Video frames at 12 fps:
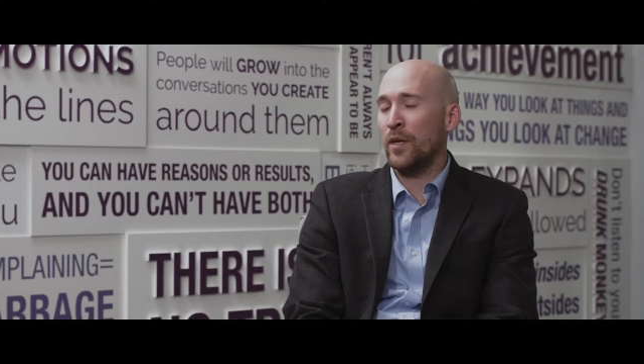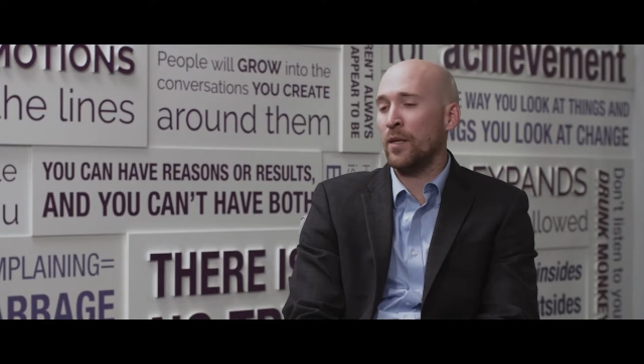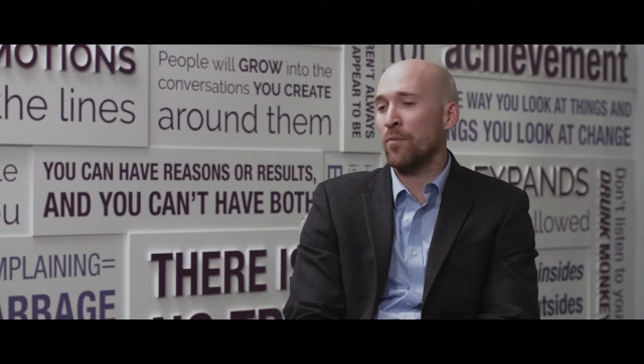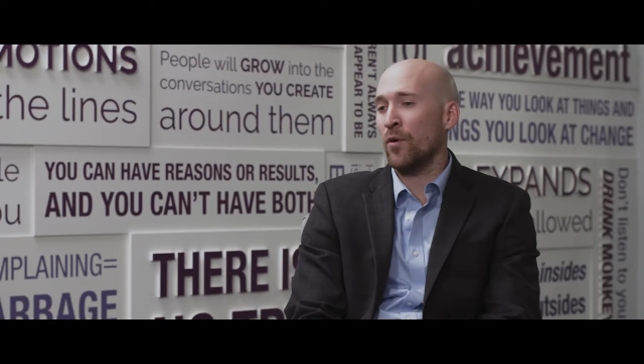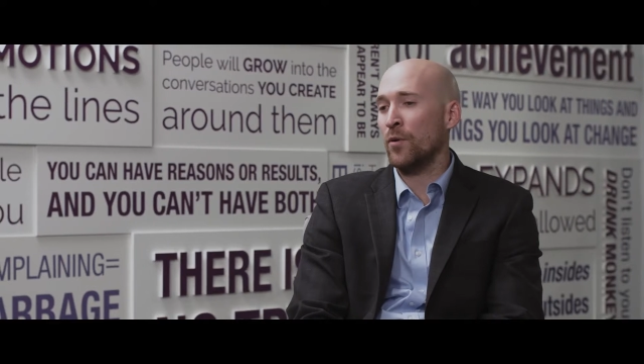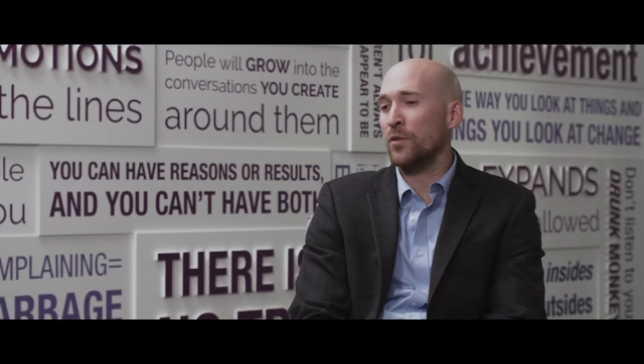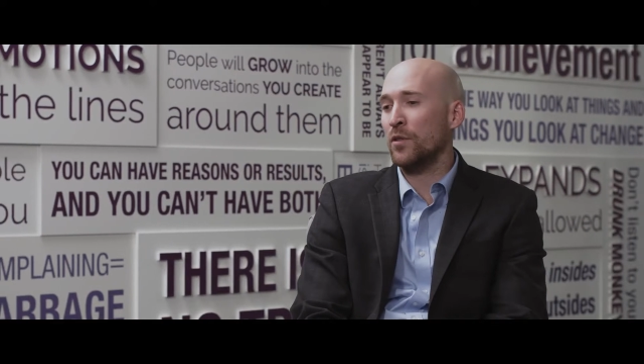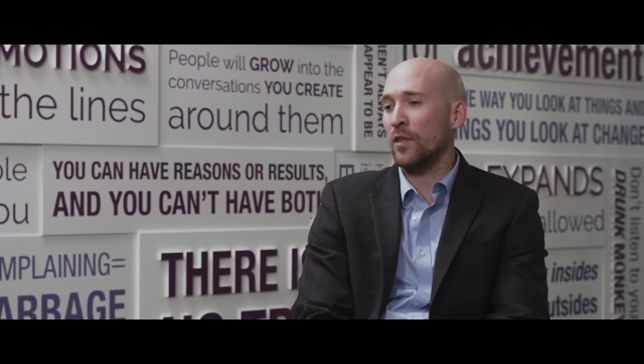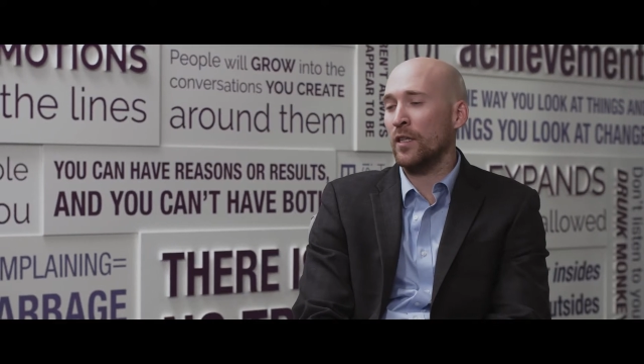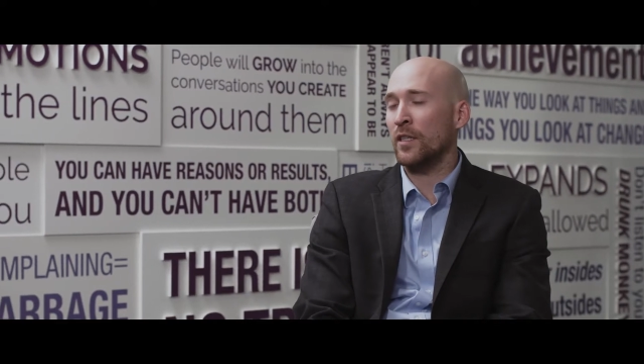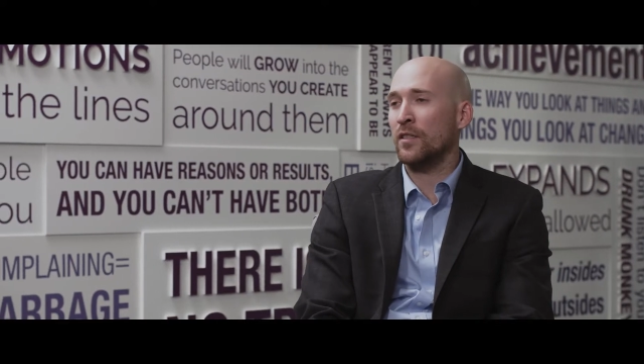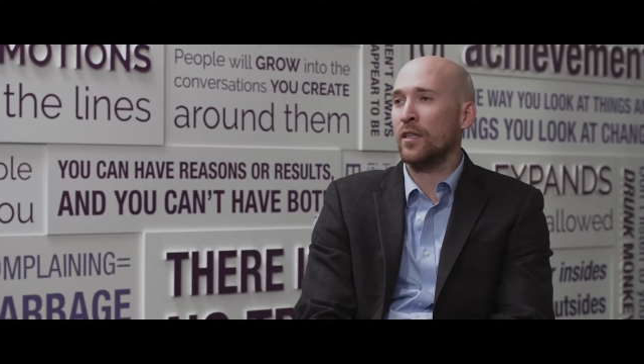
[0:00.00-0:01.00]
me
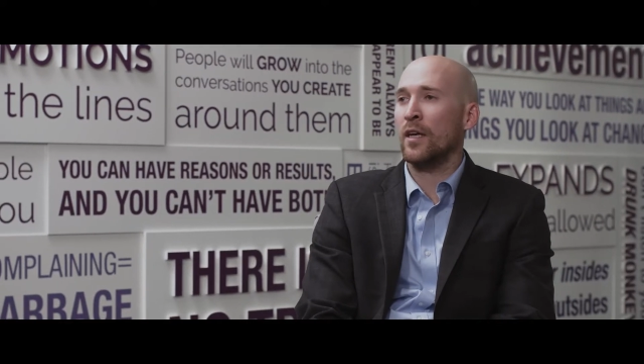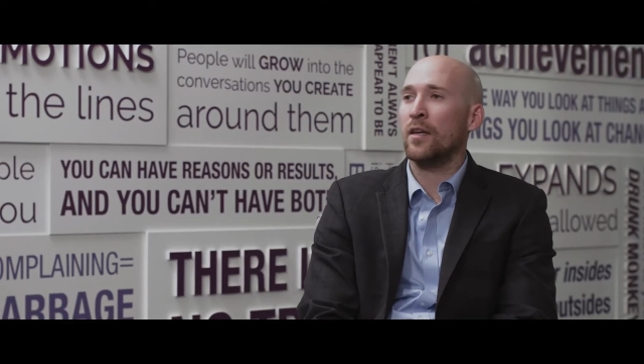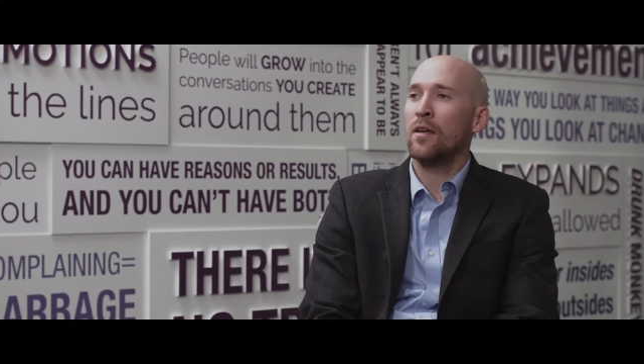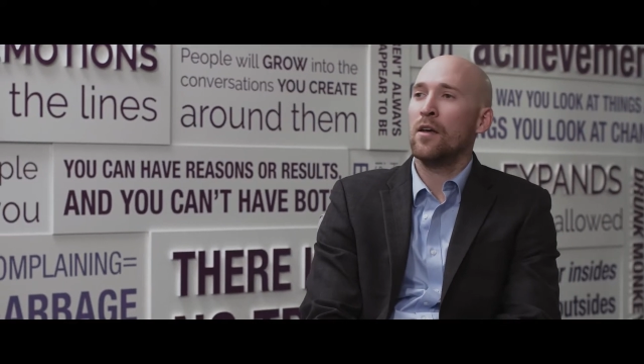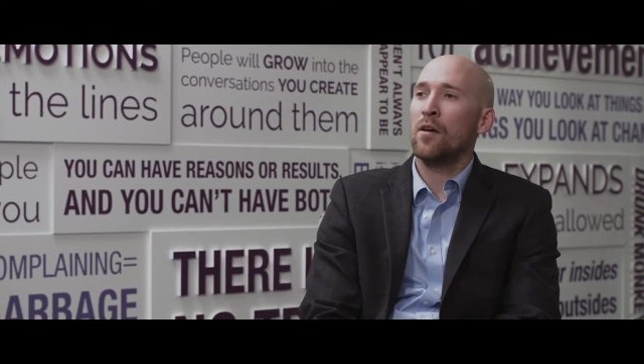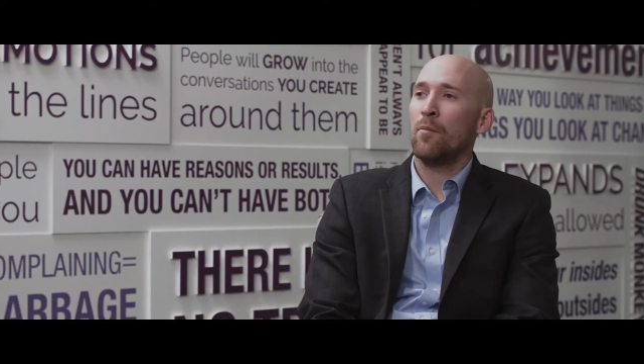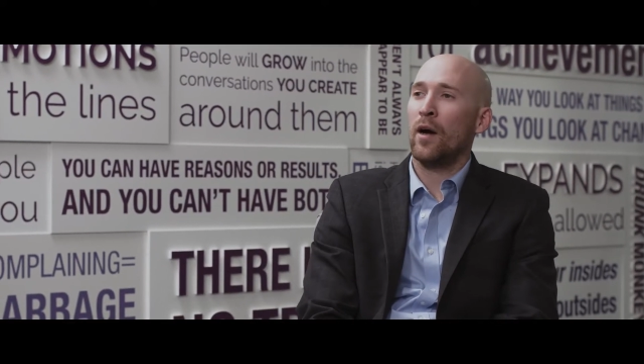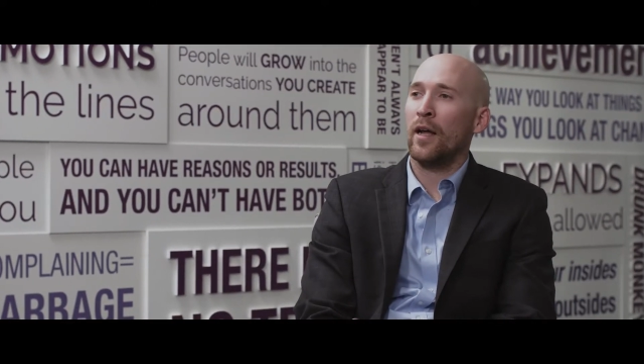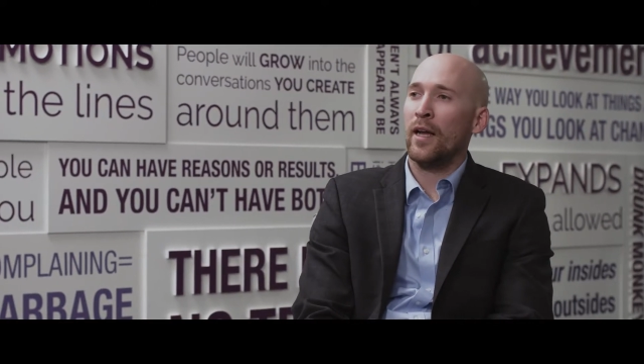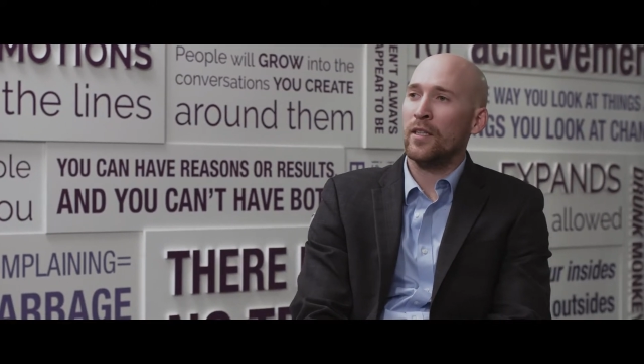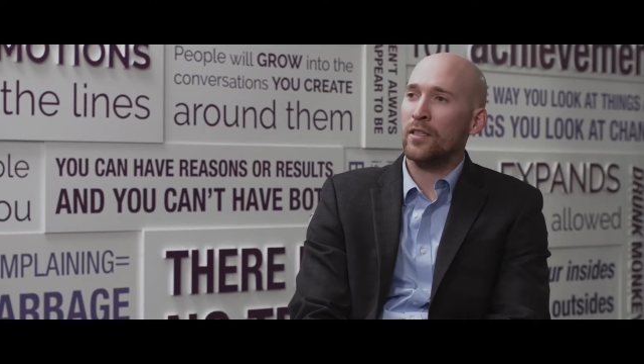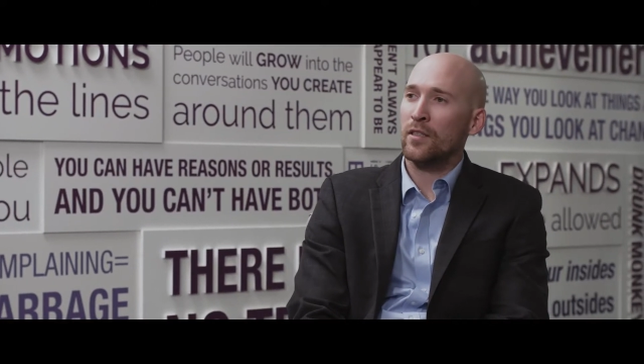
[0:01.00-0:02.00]
personally is that my
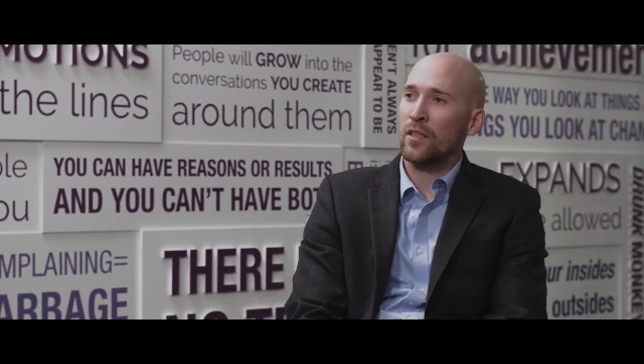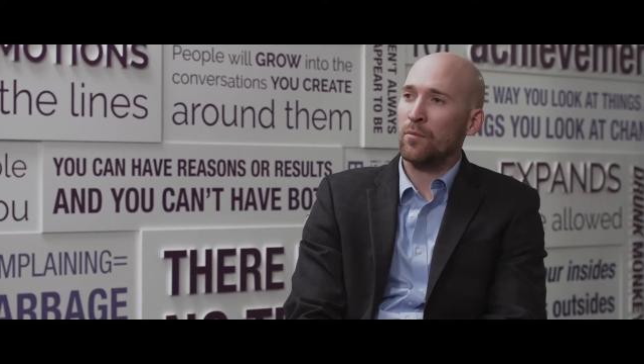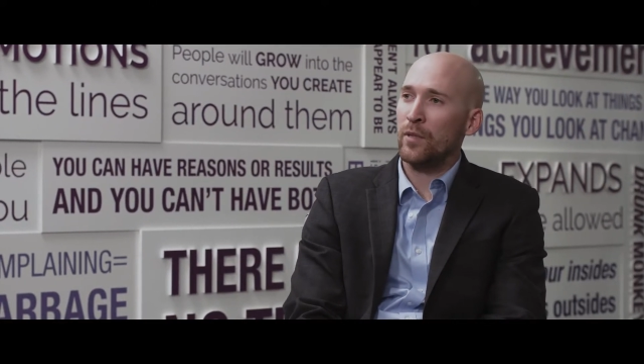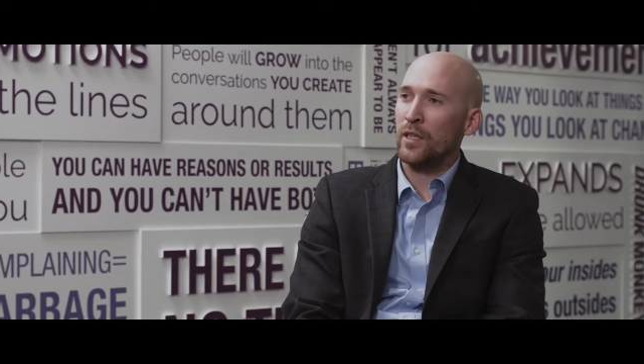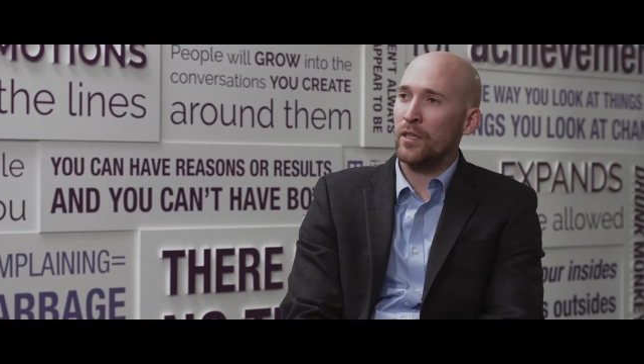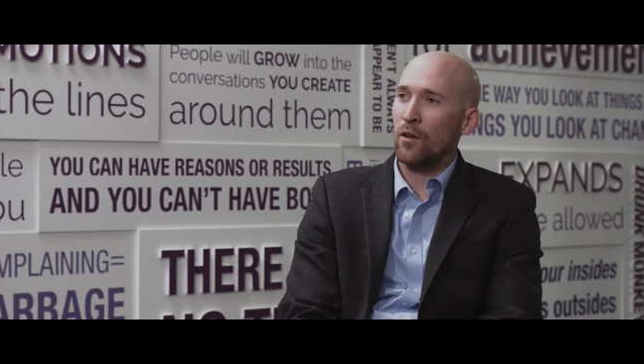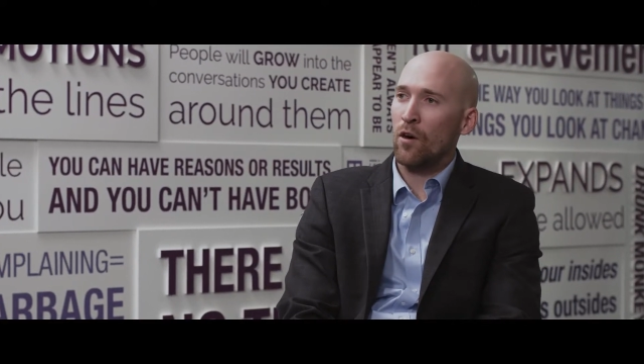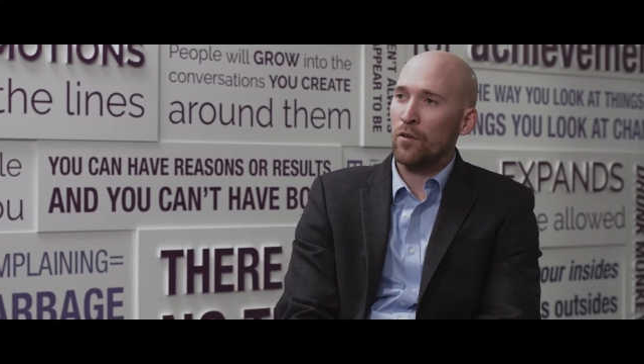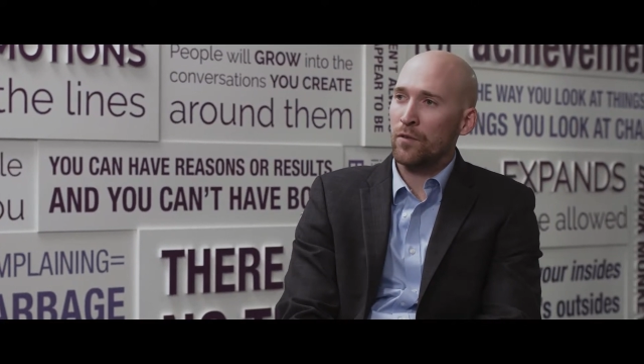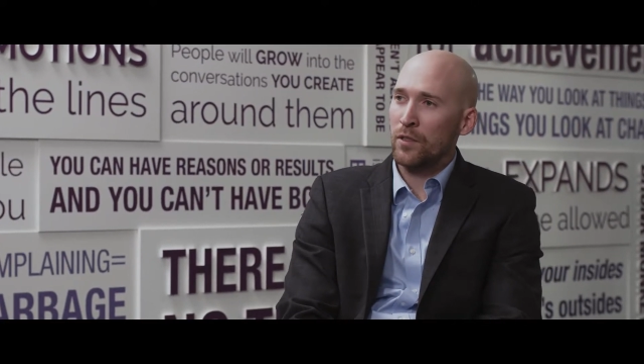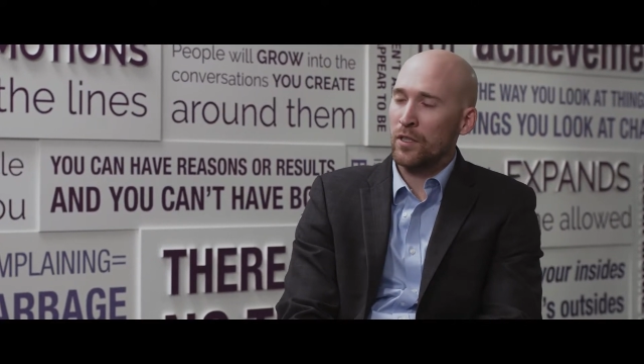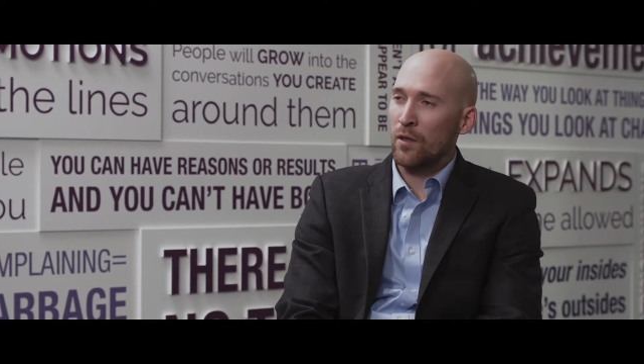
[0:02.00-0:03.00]
agents can be in the
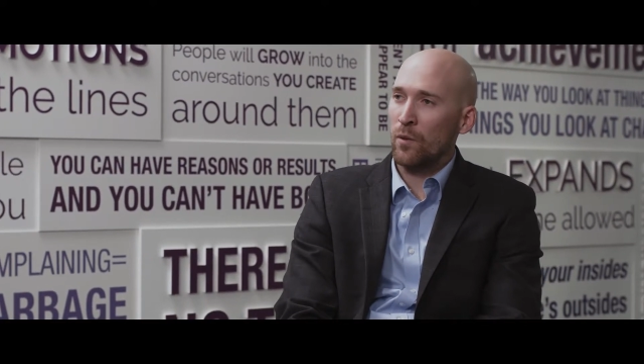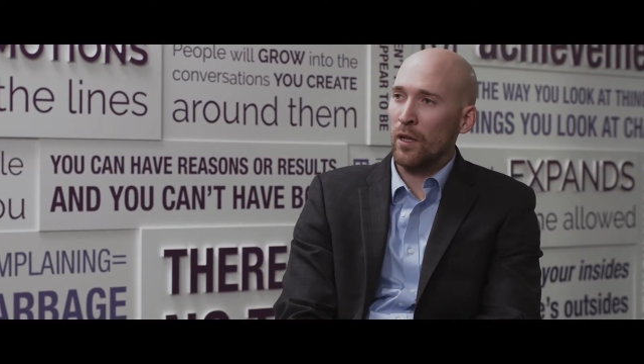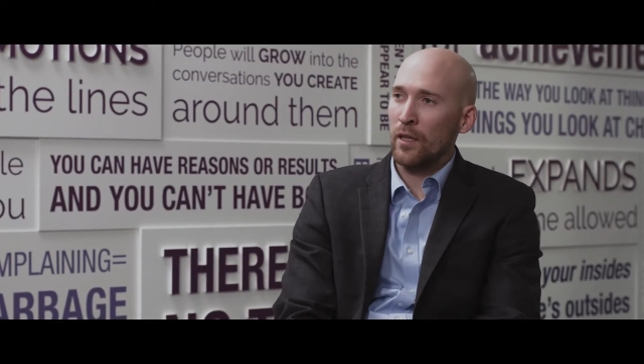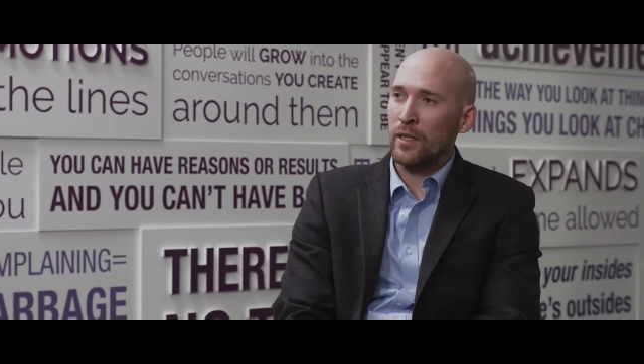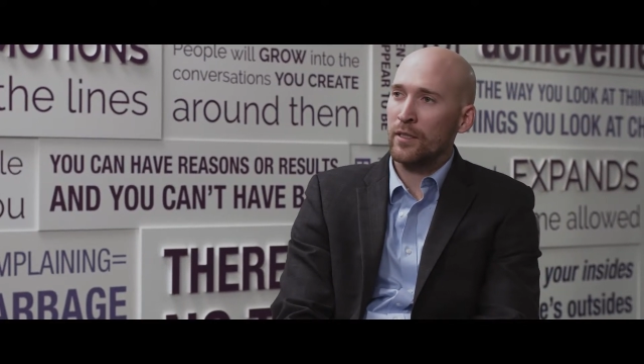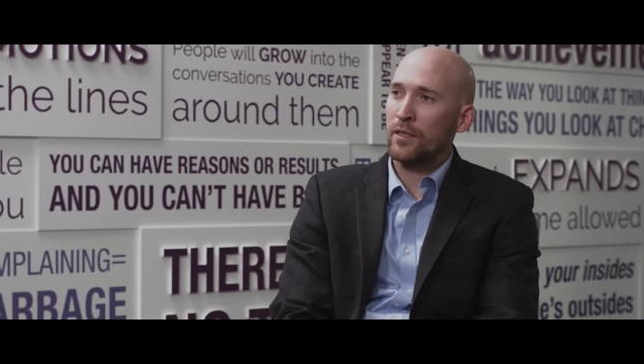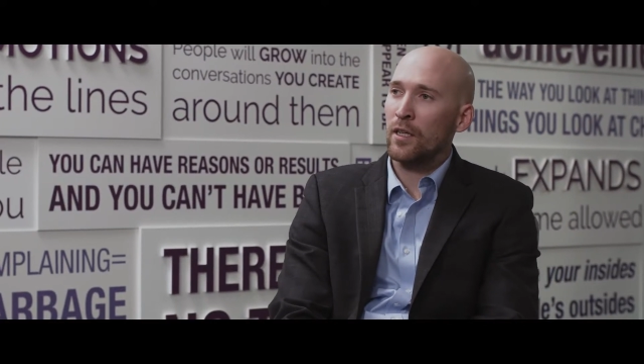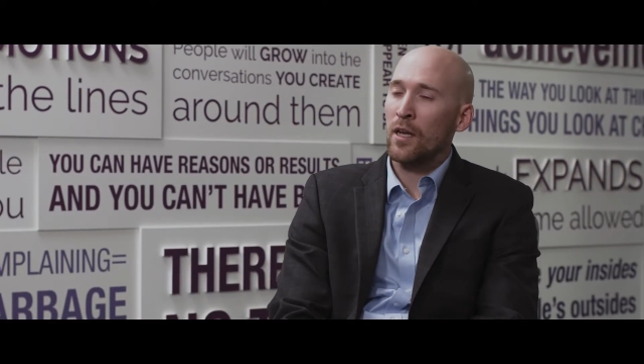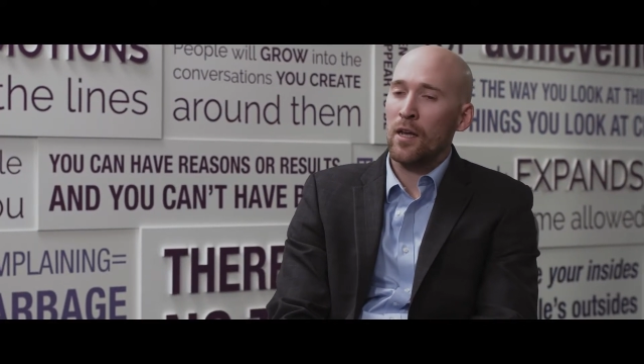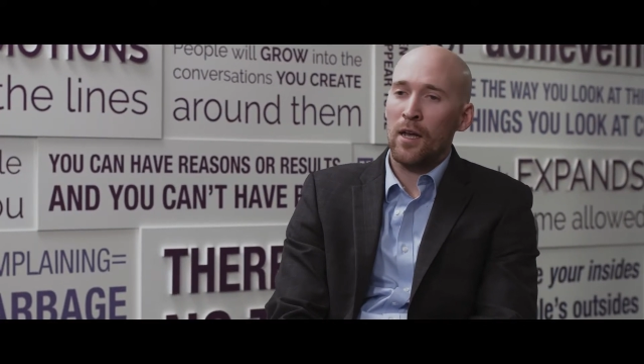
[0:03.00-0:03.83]
office that we lease,